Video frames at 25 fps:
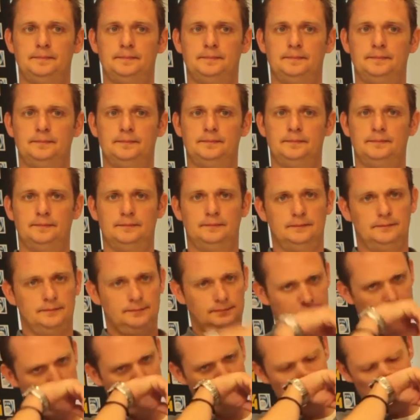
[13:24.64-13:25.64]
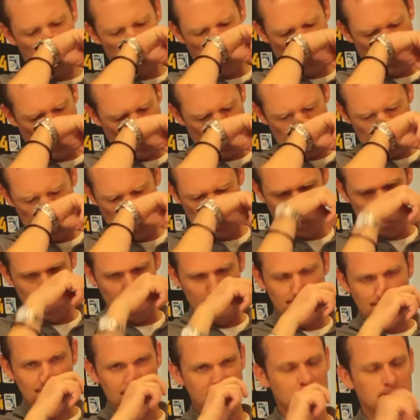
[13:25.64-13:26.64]

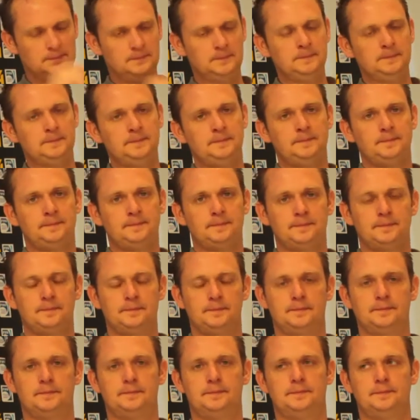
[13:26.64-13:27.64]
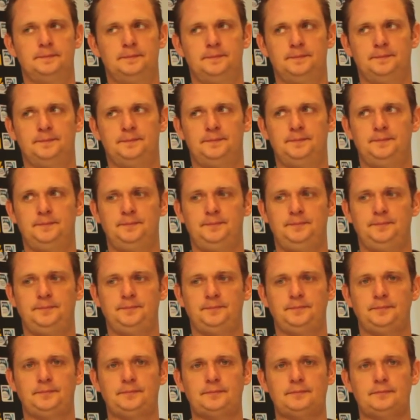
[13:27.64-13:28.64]

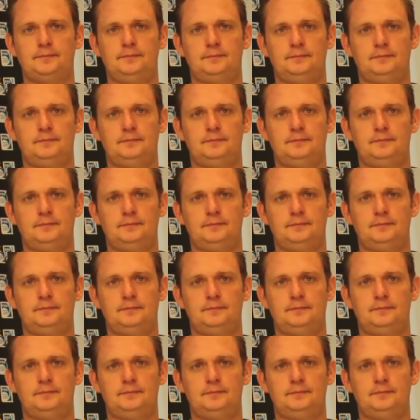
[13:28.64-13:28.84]
(silence)